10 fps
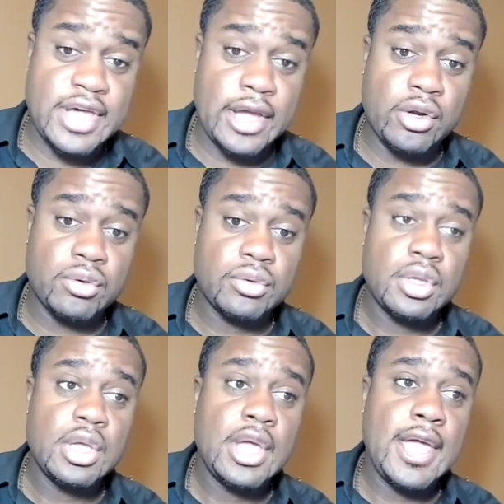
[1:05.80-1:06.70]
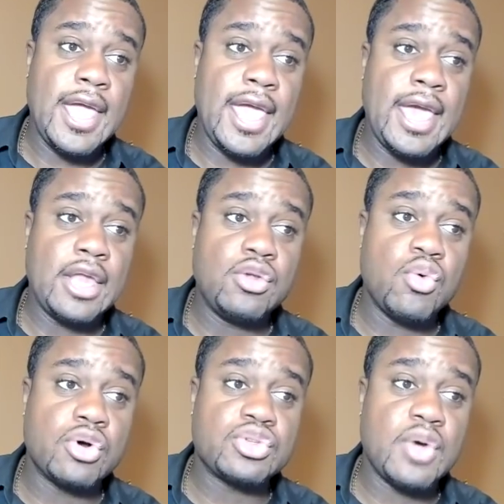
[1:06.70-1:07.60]
title, and
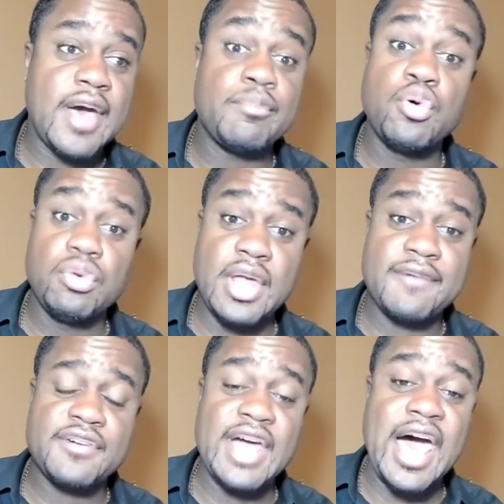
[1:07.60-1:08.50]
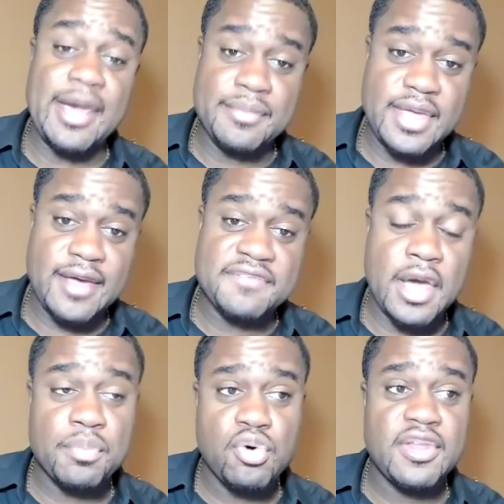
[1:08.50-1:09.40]
you also have Pulev for the IBF.
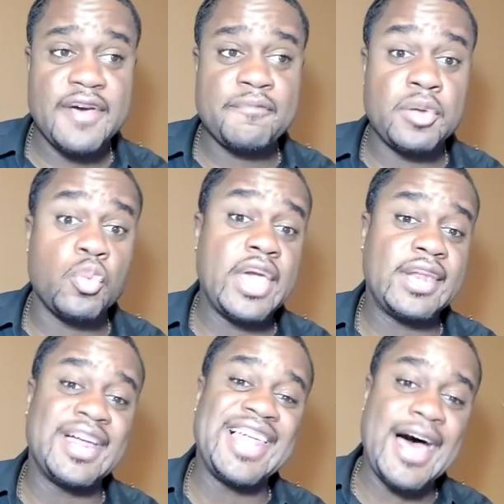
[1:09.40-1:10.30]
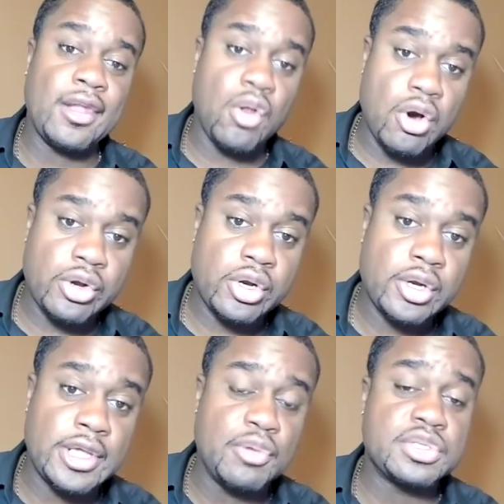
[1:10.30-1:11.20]
Now, Pulev been waiting a lot longer.
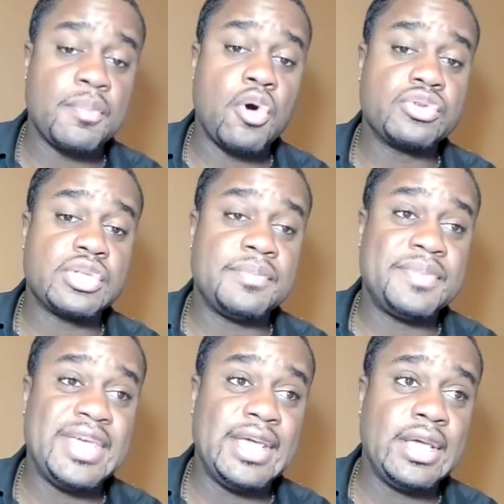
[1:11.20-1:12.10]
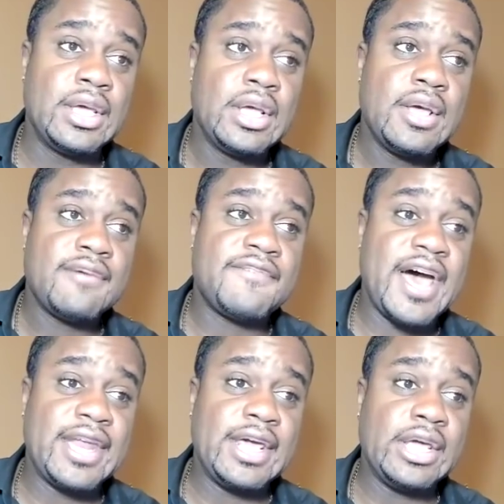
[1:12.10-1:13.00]
He was supposed to be
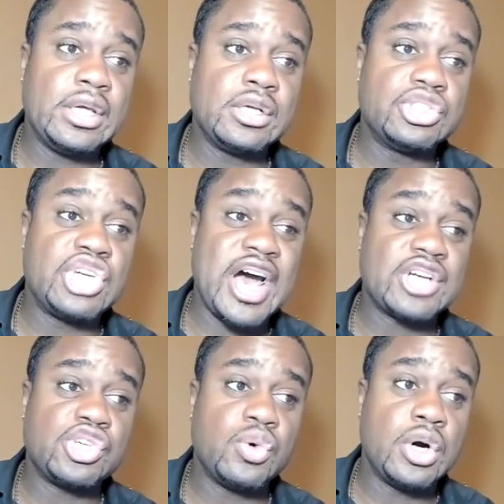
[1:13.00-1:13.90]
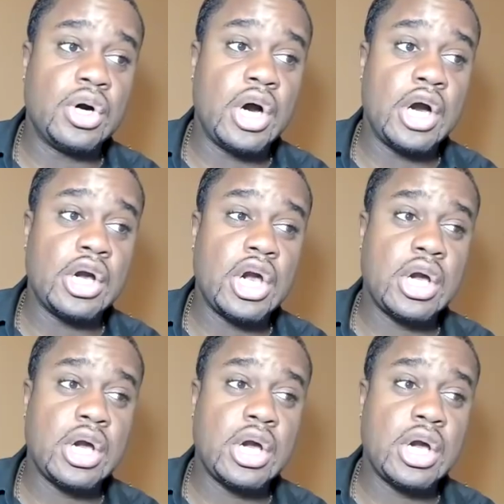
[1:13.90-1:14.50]
fighting Joshua a